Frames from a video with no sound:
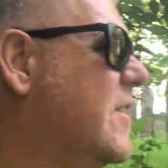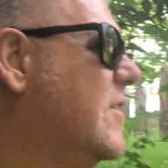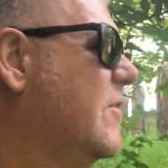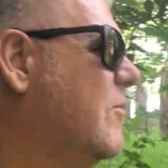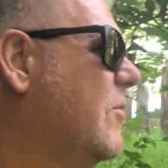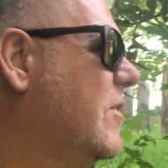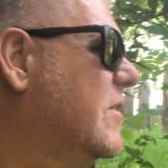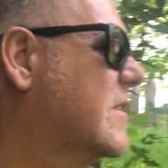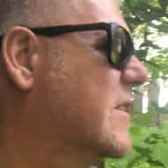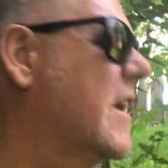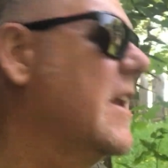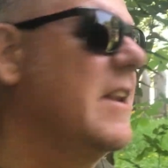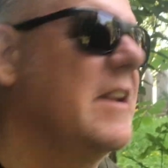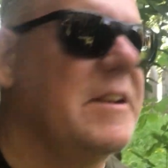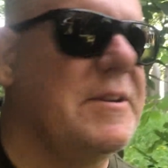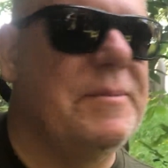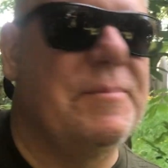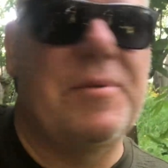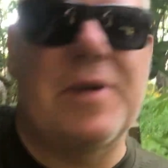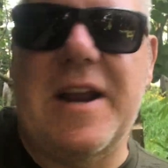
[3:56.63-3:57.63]
What's kind of
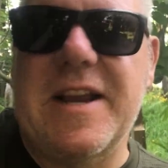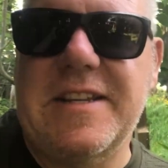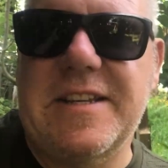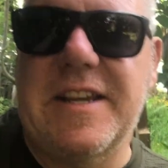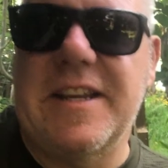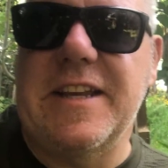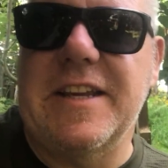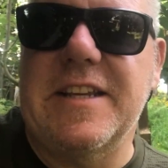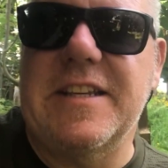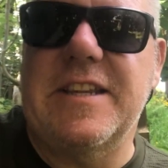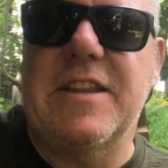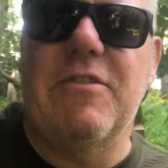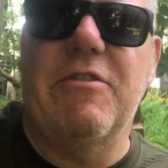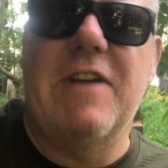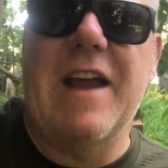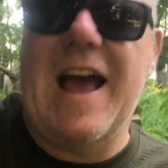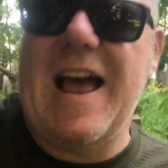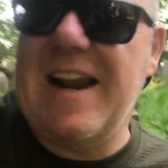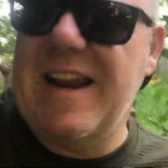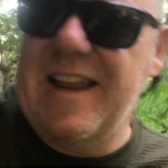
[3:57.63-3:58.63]
depressing is the
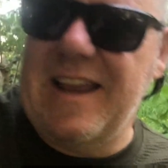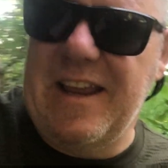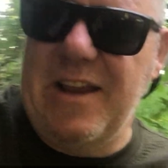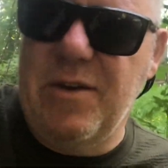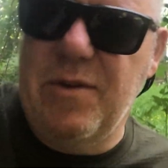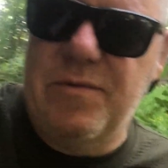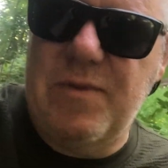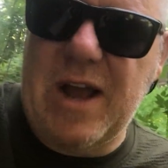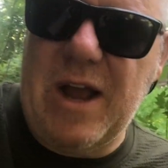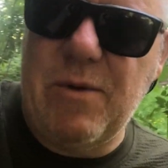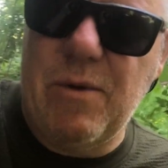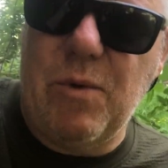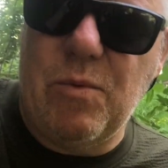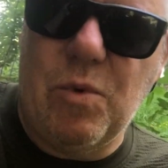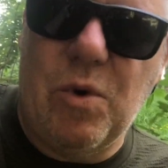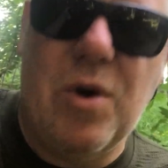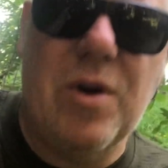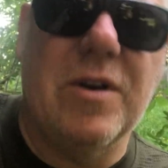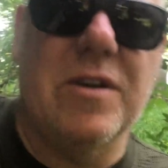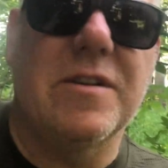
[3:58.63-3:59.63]
reality of how it
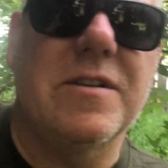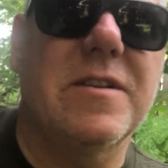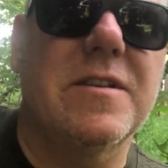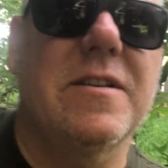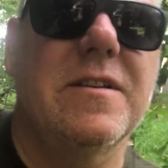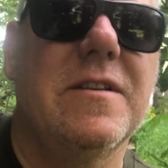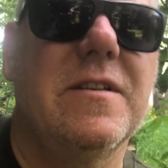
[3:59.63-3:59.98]
was.